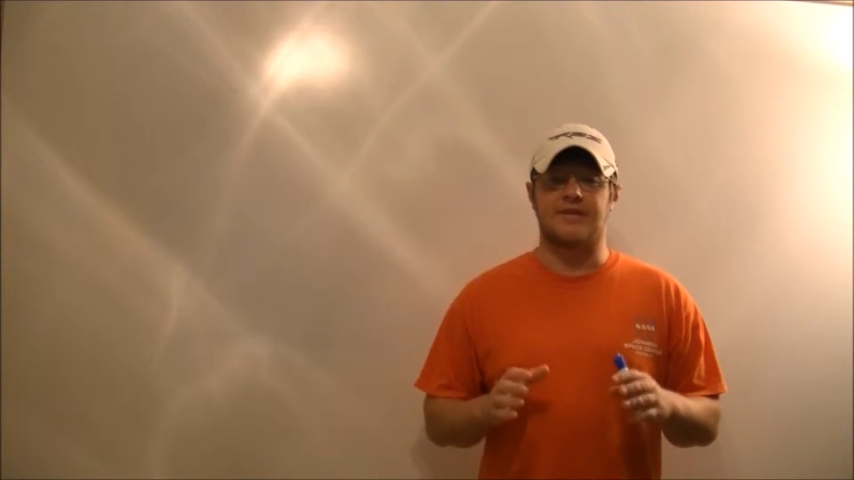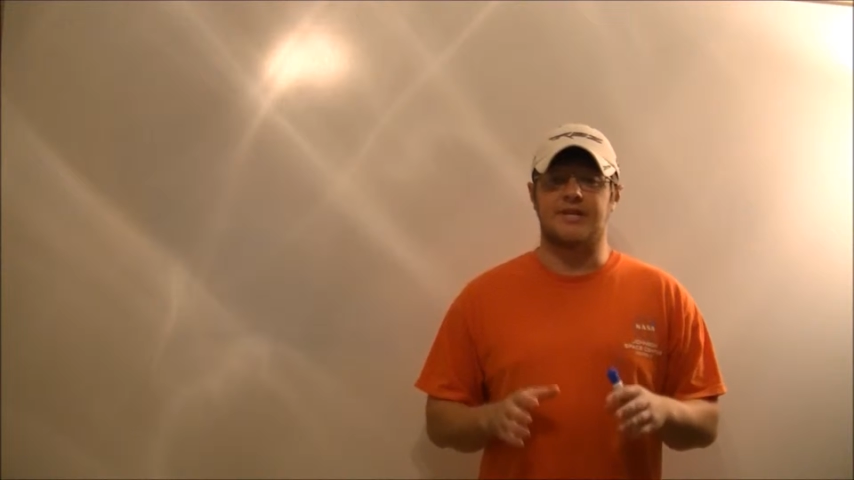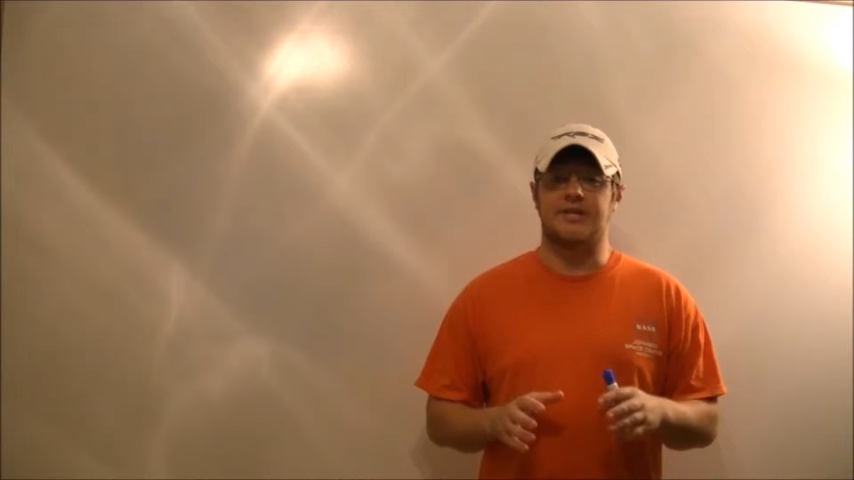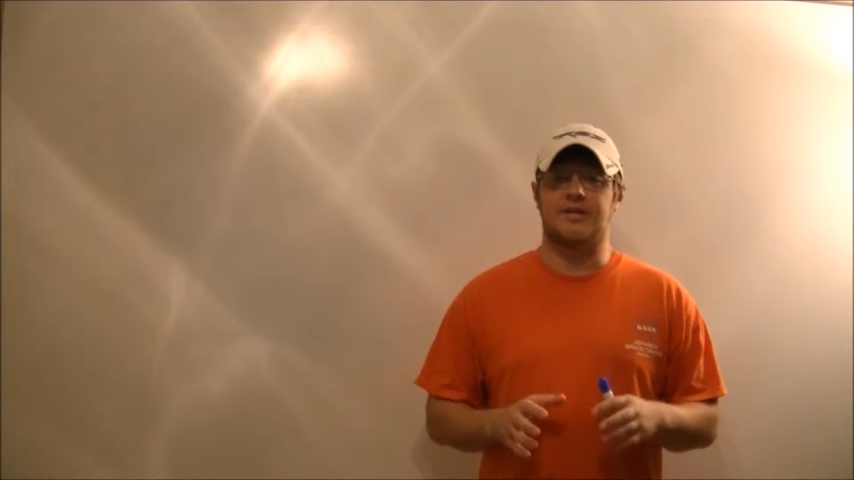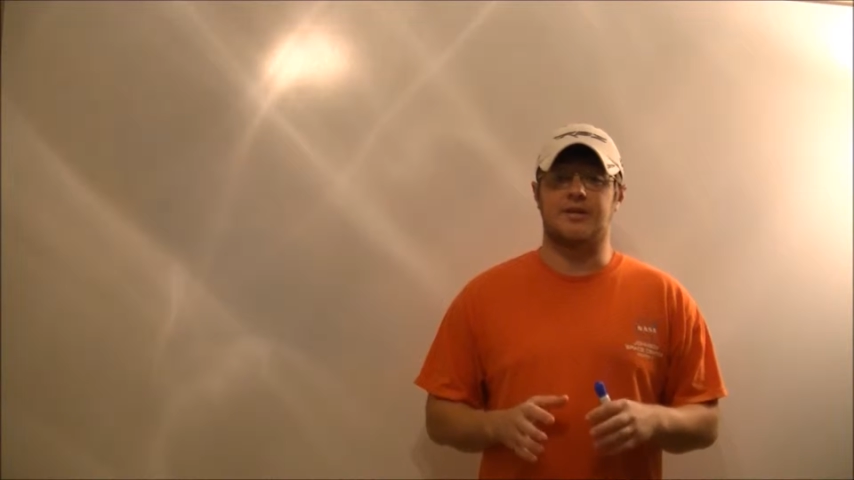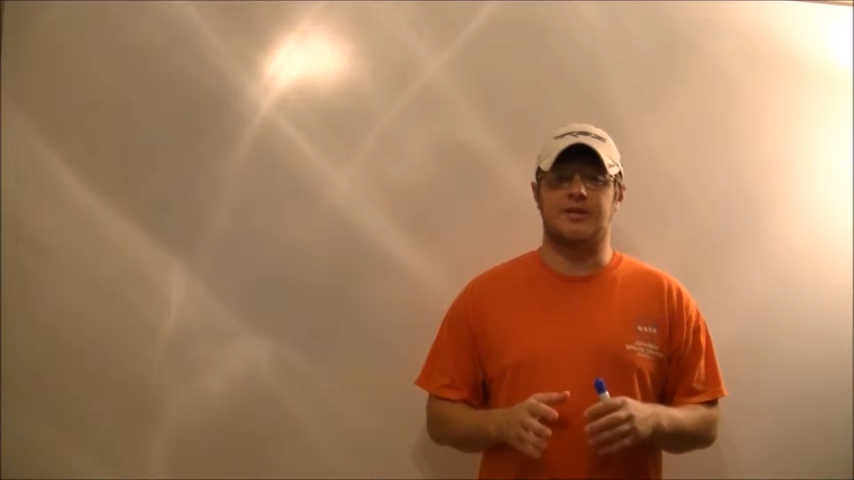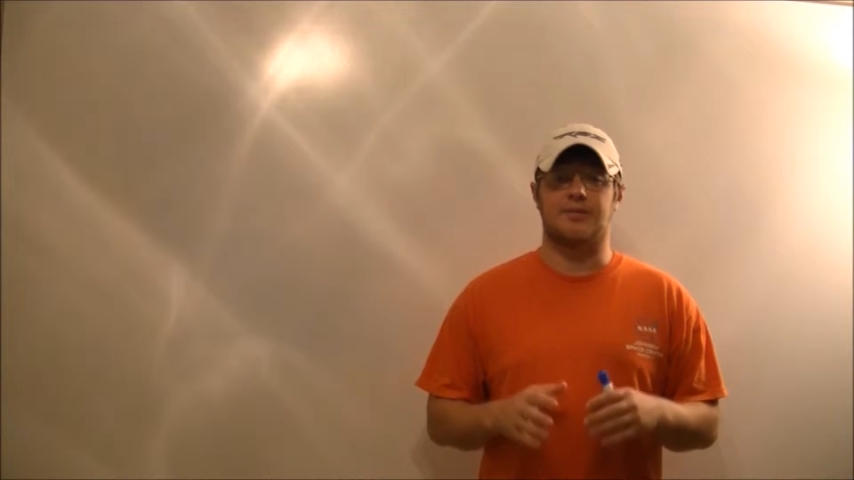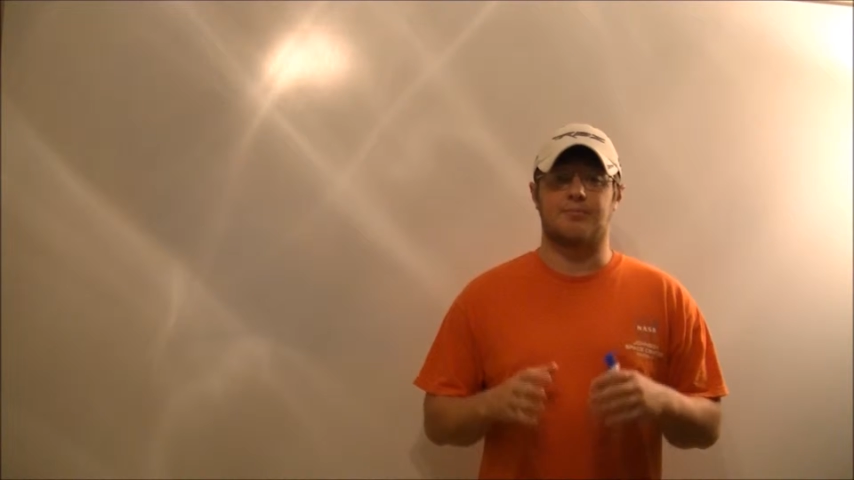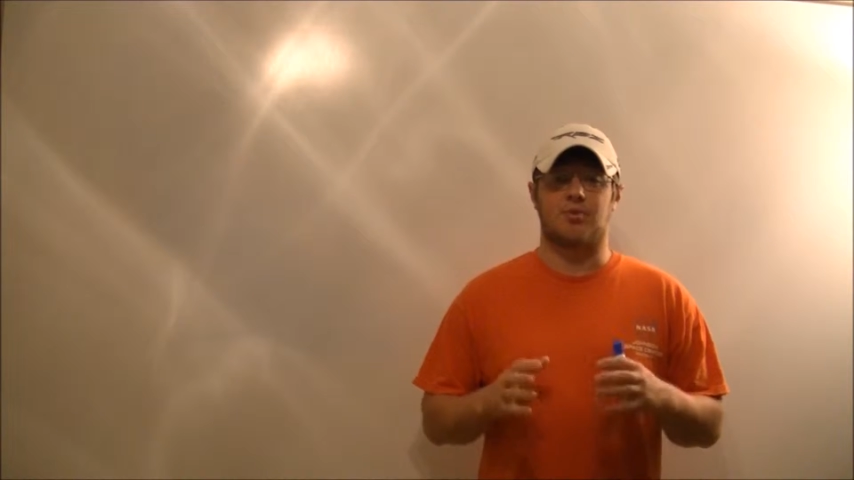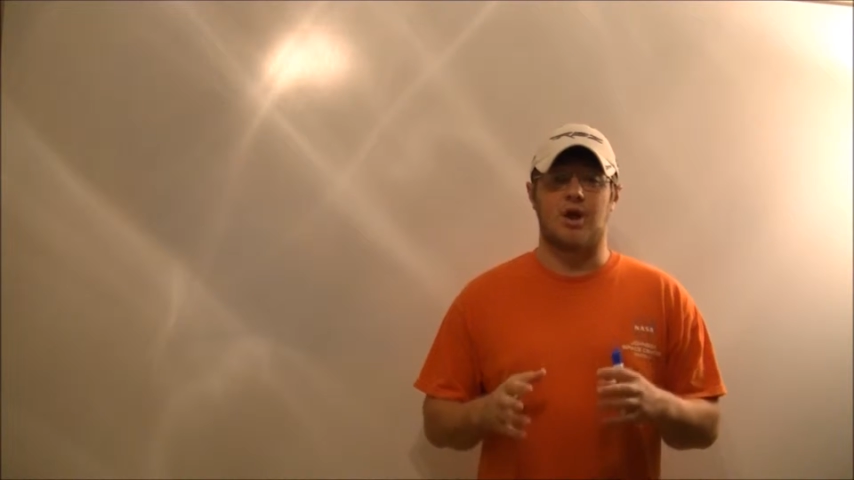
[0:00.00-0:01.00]

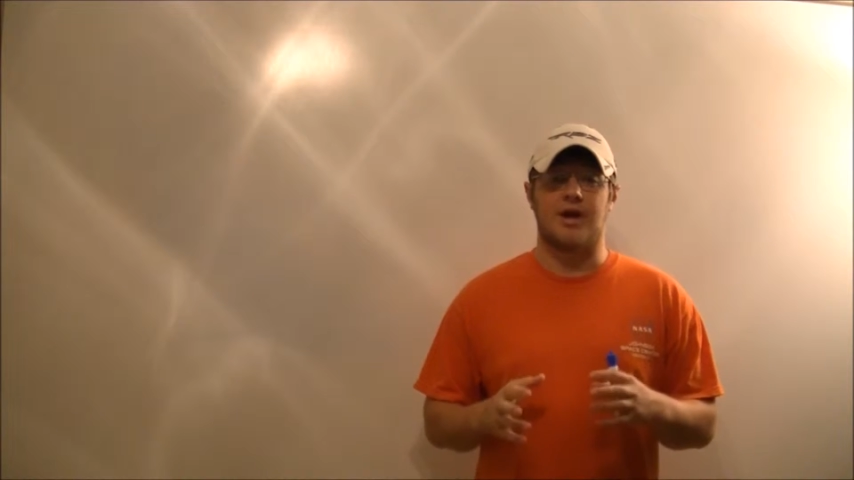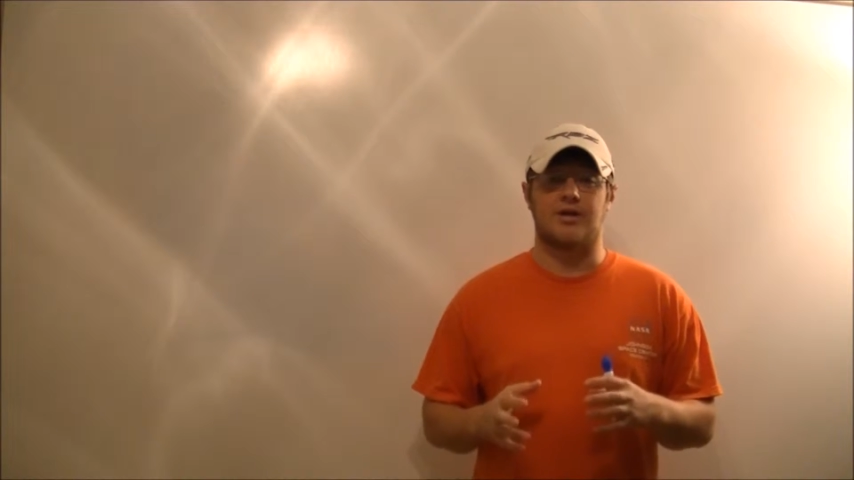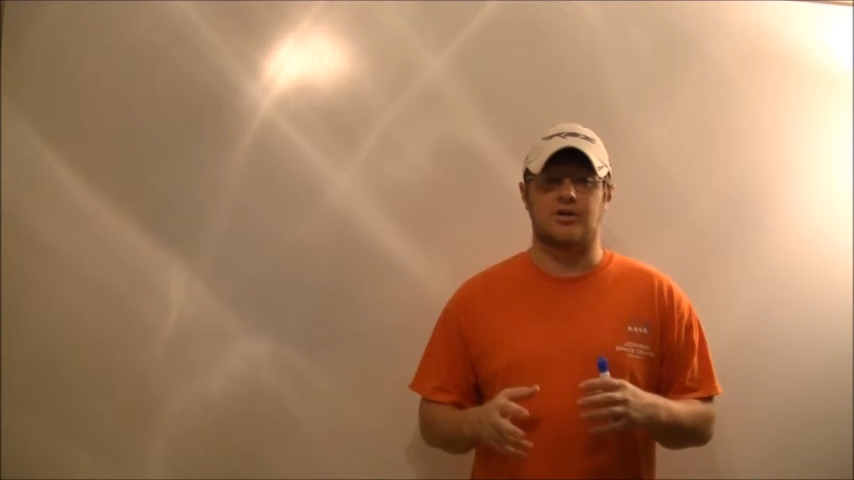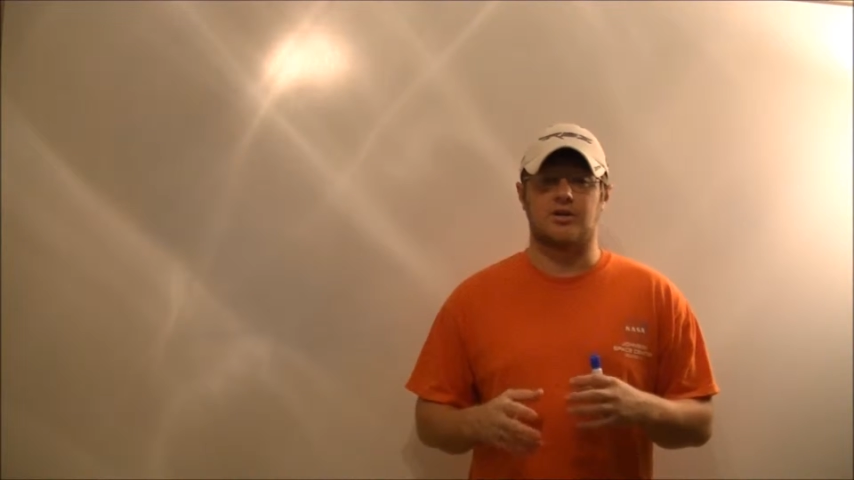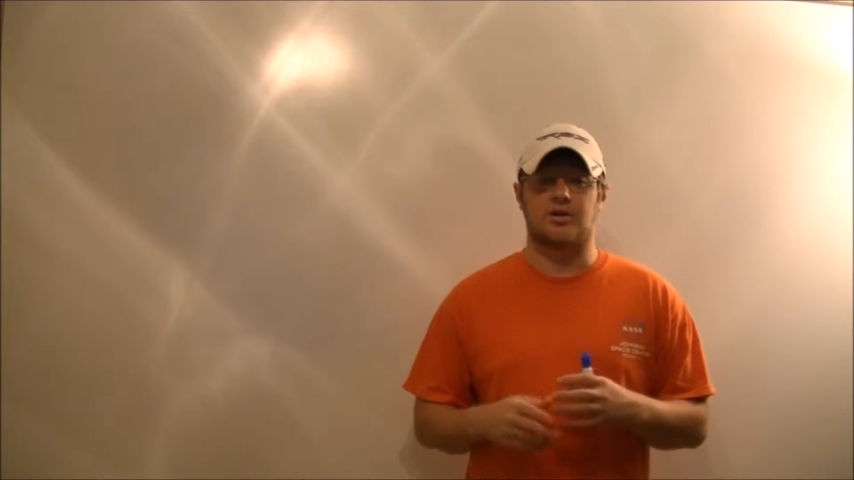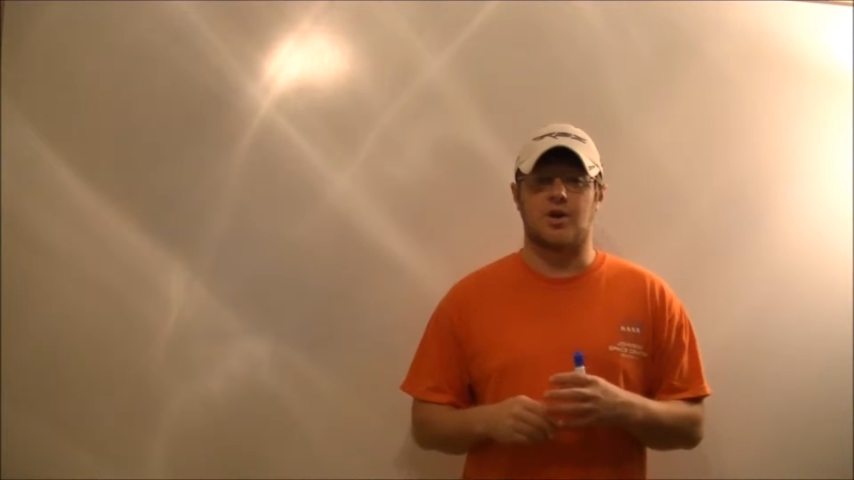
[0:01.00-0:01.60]
any prior